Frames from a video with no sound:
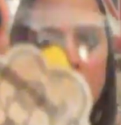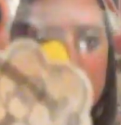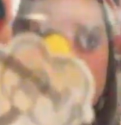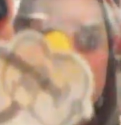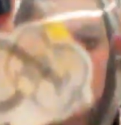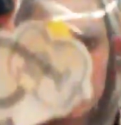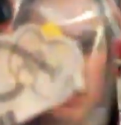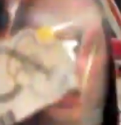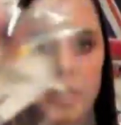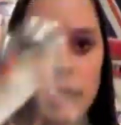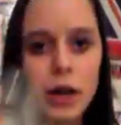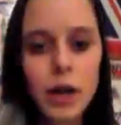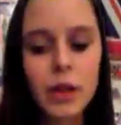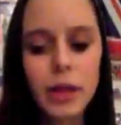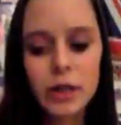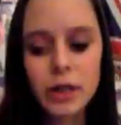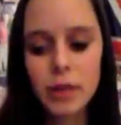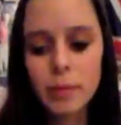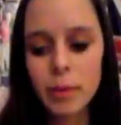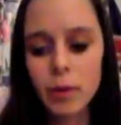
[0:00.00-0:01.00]
Direction sticker
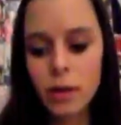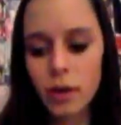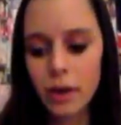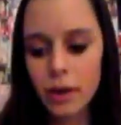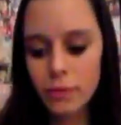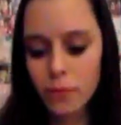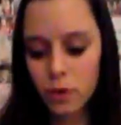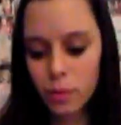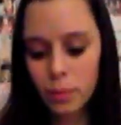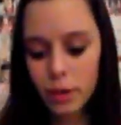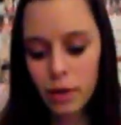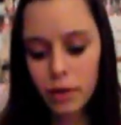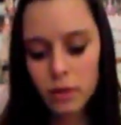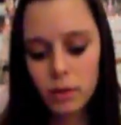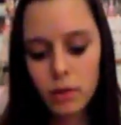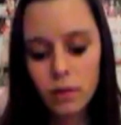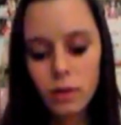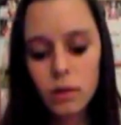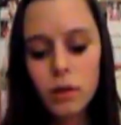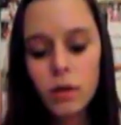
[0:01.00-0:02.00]
that she put on it for me.
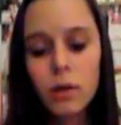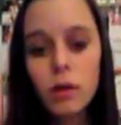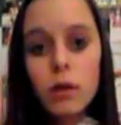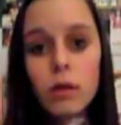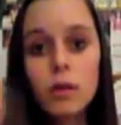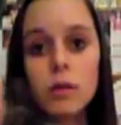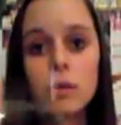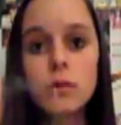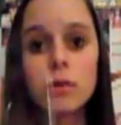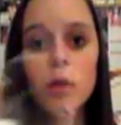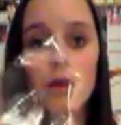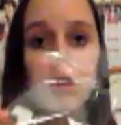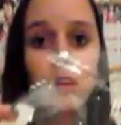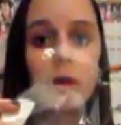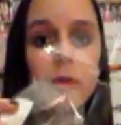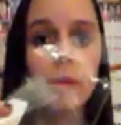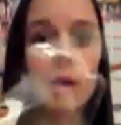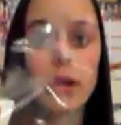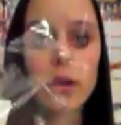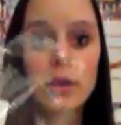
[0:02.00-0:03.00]

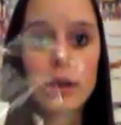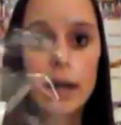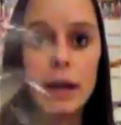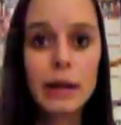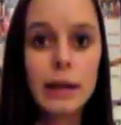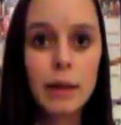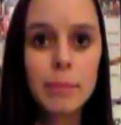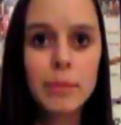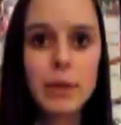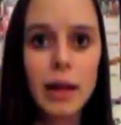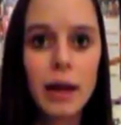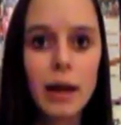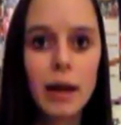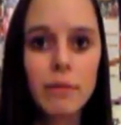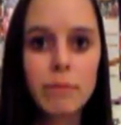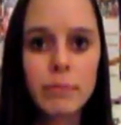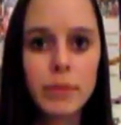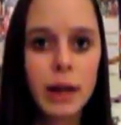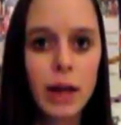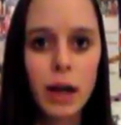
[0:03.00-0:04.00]
So I kept
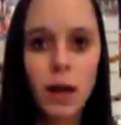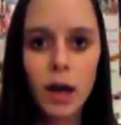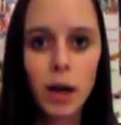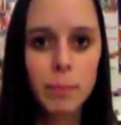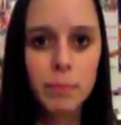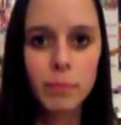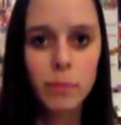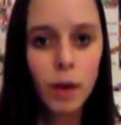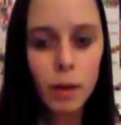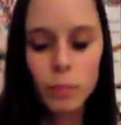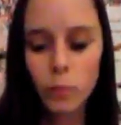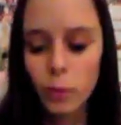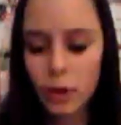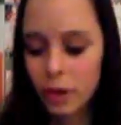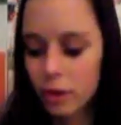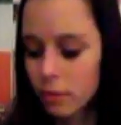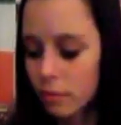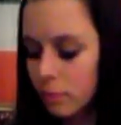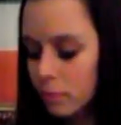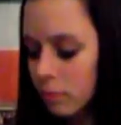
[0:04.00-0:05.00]
that. Yeah, I'm
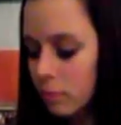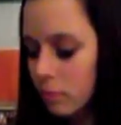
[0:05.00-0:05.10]
weird.